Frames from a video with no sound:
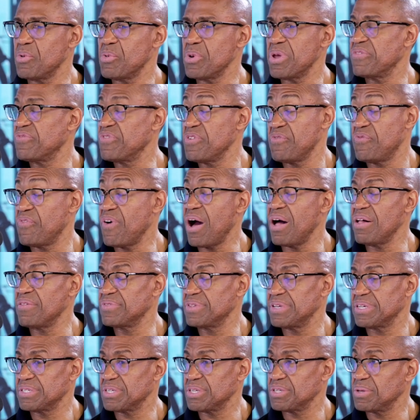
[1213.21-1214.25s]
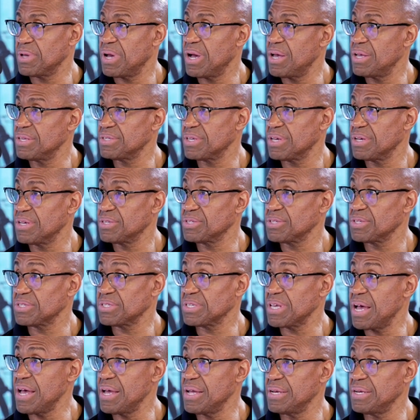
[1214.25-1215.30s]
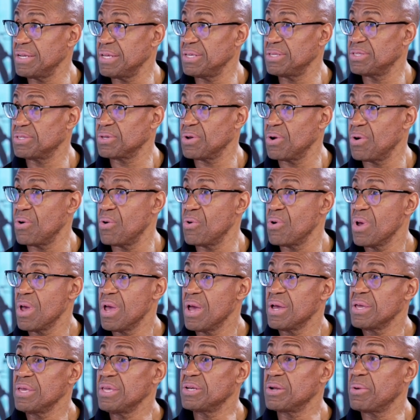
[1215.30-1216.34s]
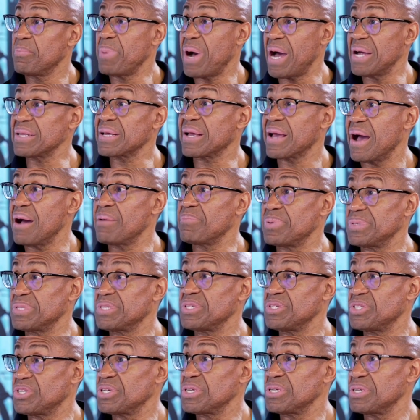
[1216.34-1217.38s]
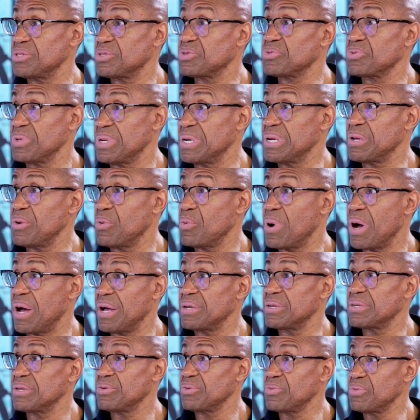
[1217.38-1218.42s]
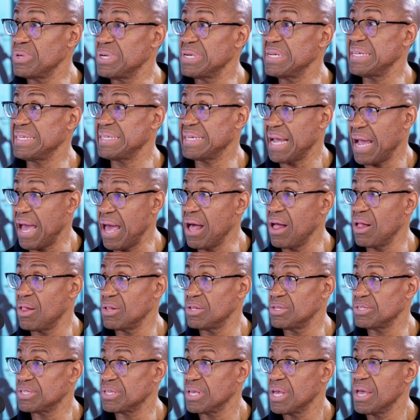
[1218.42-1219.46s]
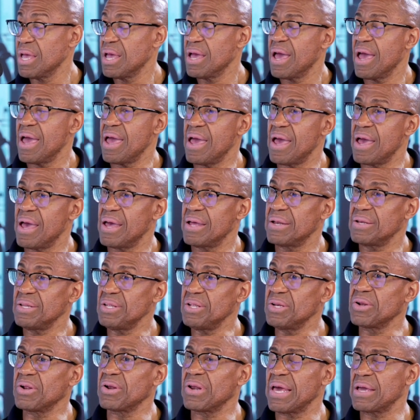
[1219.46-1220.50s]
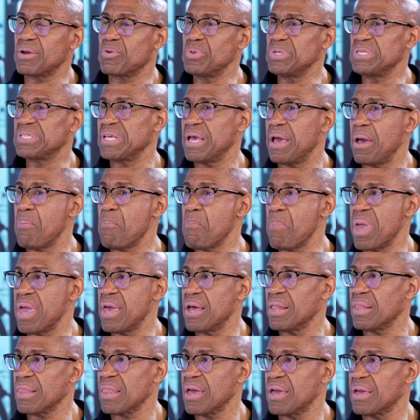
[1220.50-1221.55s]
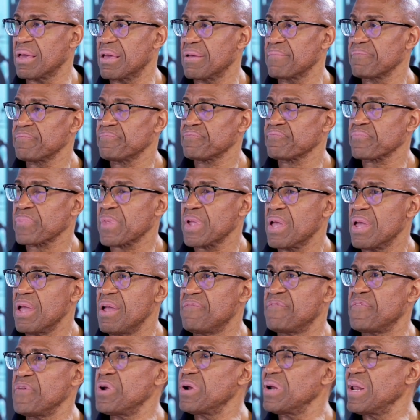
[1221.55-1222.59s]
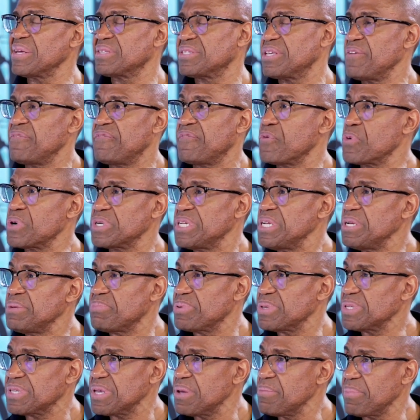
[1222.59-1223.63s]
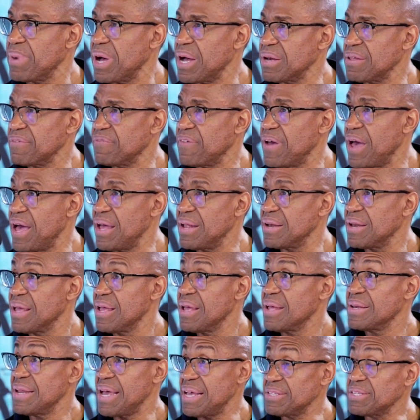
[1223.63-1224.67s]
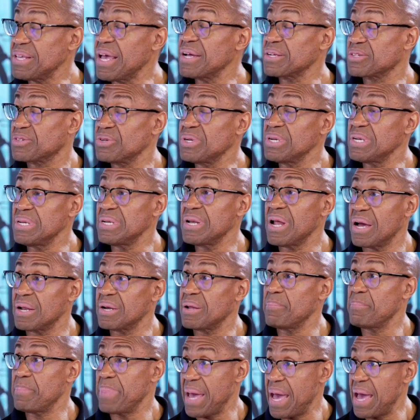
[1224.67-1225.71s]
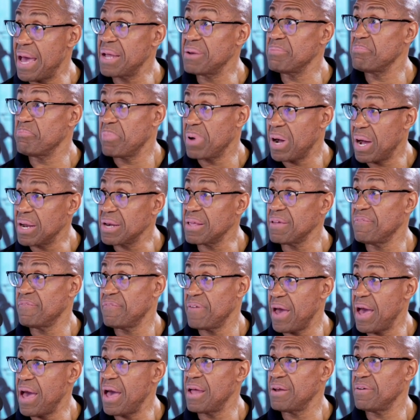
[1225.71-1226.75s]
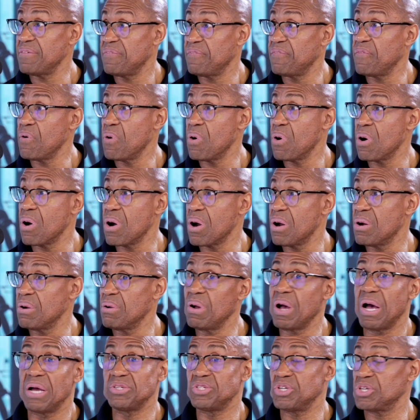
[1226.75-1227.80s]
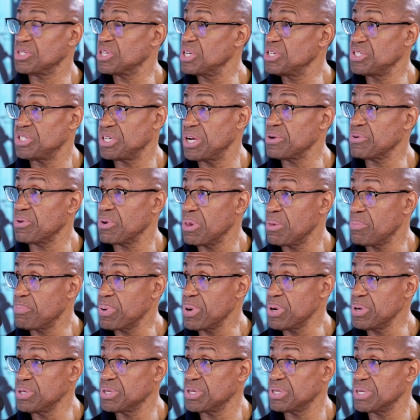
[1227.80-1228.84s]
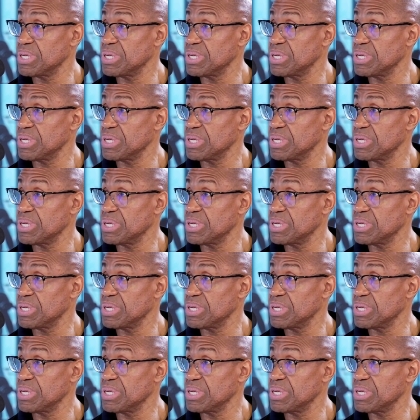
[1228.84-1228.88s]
have evolved as a society, so body composition is really what really tells. And like we say, a male, like if you're like say 14% body fat, that's actually not a bad body fat for just a general person.